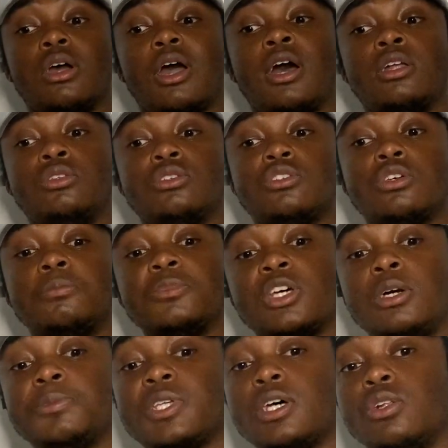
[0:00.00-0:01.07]
and
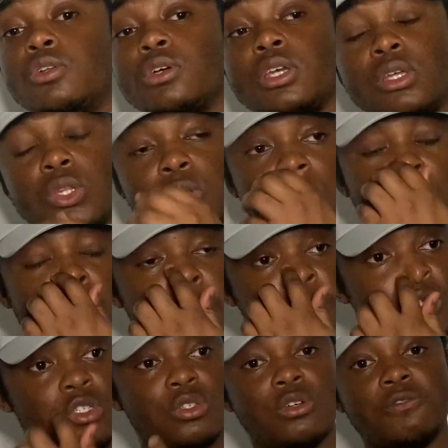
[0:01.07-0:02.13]
sometimes I look in the
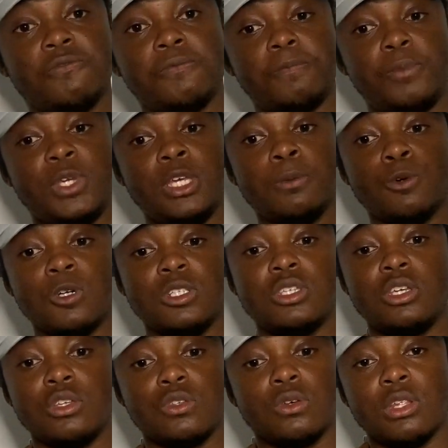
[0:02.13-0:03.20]
comments of people on
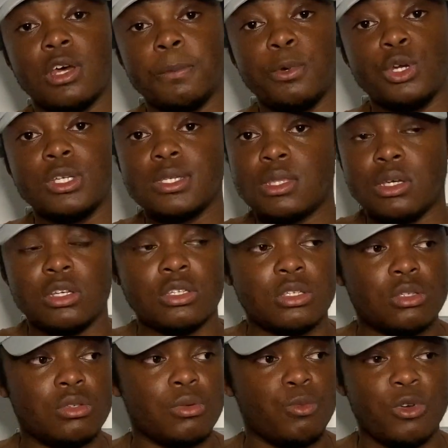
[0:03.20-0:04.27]
TikTok that post
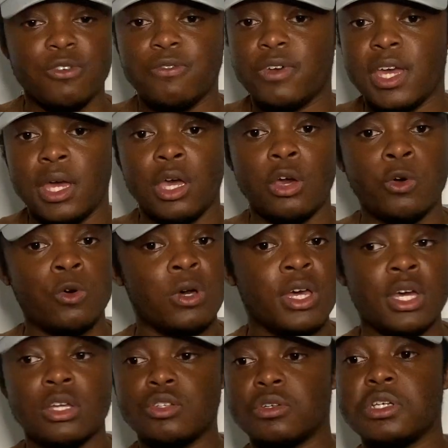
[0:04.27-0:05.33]
things with hair or
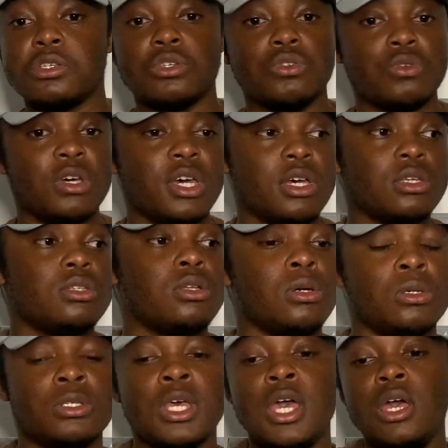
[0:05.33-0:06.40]
hairdressers or
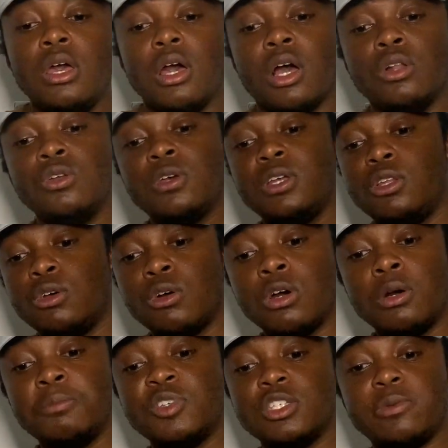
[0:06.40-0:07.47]
hairstyles. I look in the
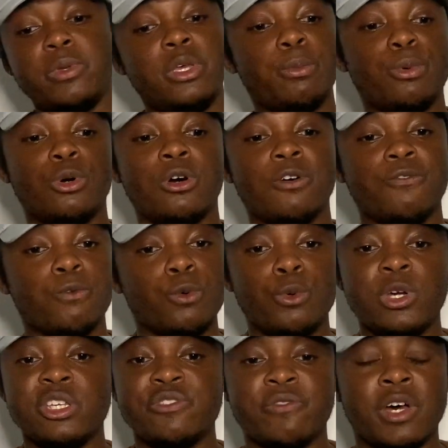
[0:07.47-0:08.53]
comments, people are
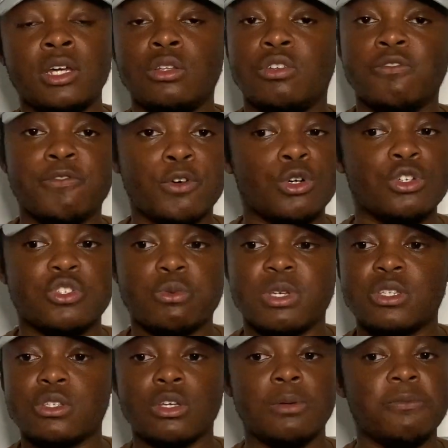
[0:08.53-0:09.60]
always finding faults with
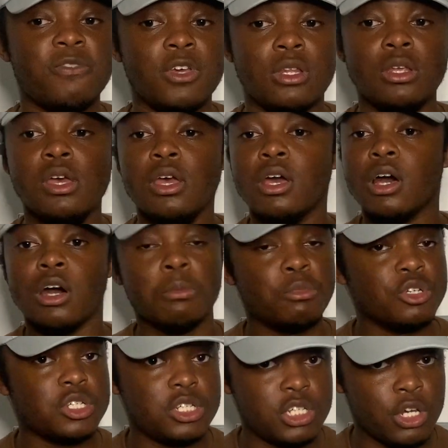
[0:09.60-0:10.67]
something, how
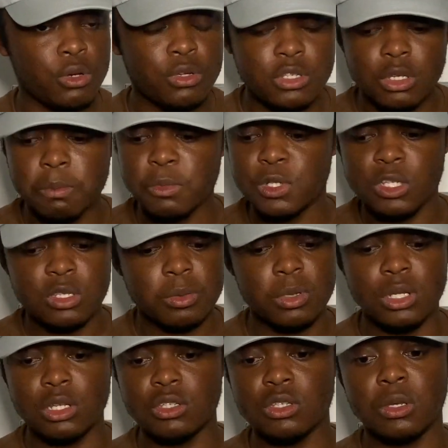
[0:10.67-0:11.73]
much gel somebody's
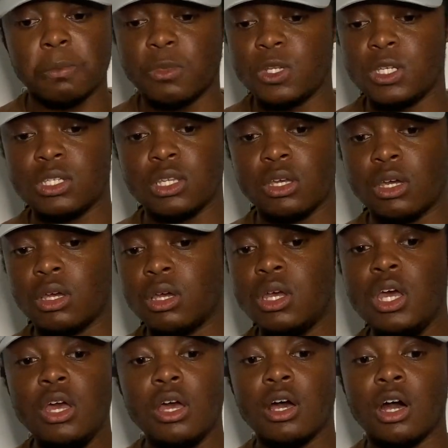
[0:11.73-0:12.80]
putting in somebody's hair,
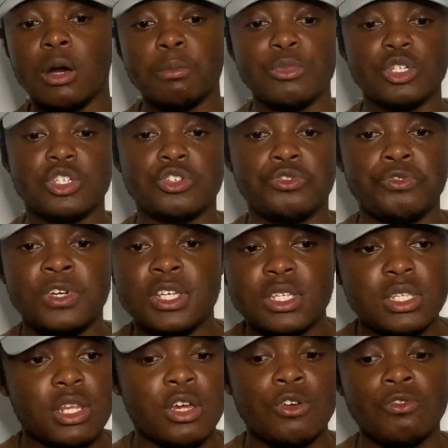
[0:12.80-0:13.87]
how much grease
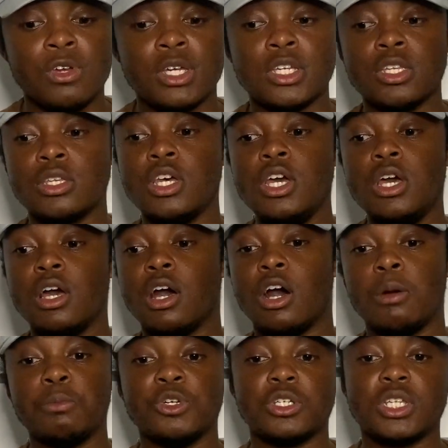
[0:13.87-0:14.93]
there is, how
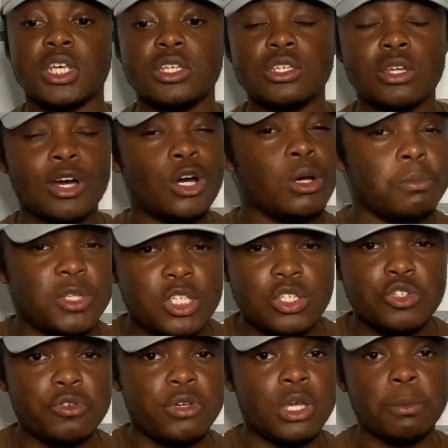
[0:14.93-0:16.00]
much their scalp needs
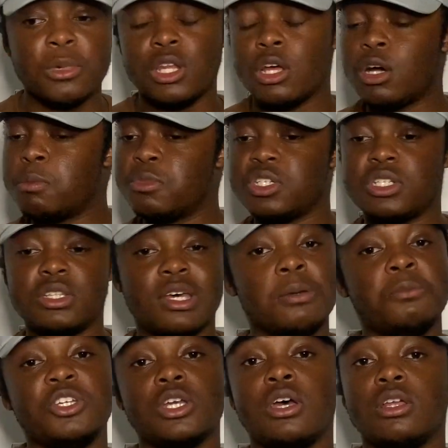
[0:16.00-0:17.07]
treatment, how much
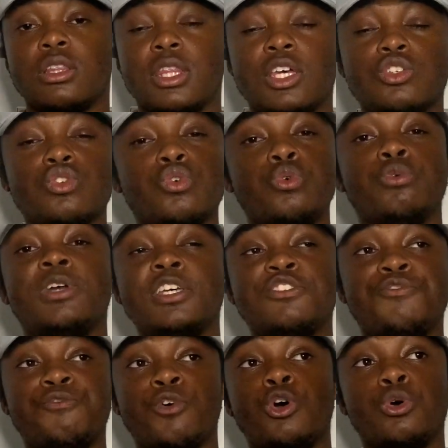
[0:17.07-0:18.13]
damage. There's always
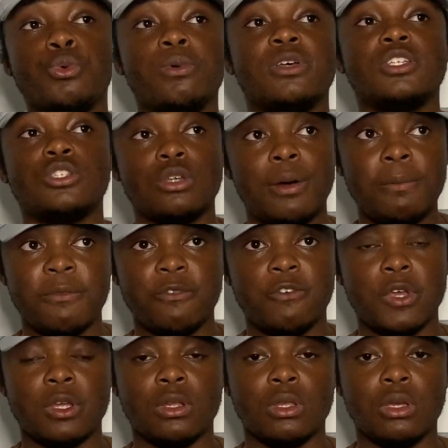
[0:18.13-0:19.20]
fault with
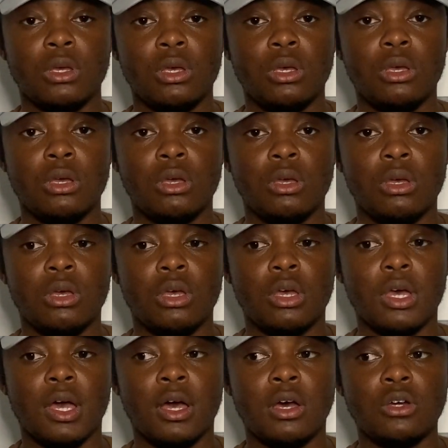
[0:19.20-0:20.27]
something.
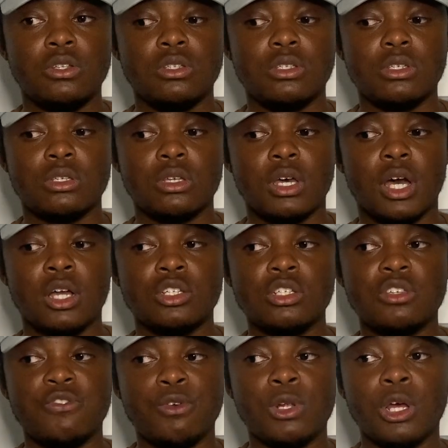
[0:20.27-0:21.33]
And I
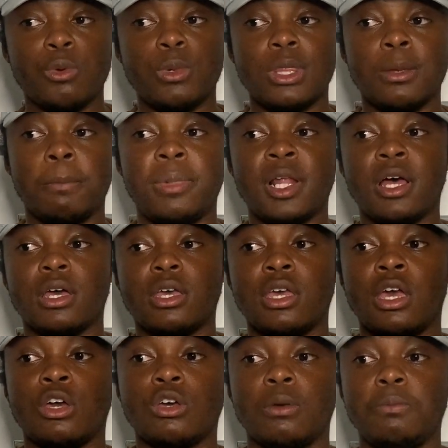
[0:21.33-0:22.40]
just feel like with the black
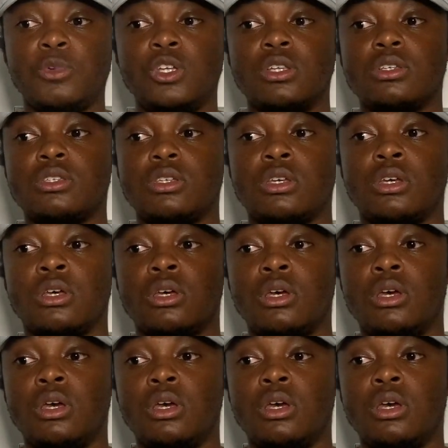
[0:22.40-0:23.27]
hair community,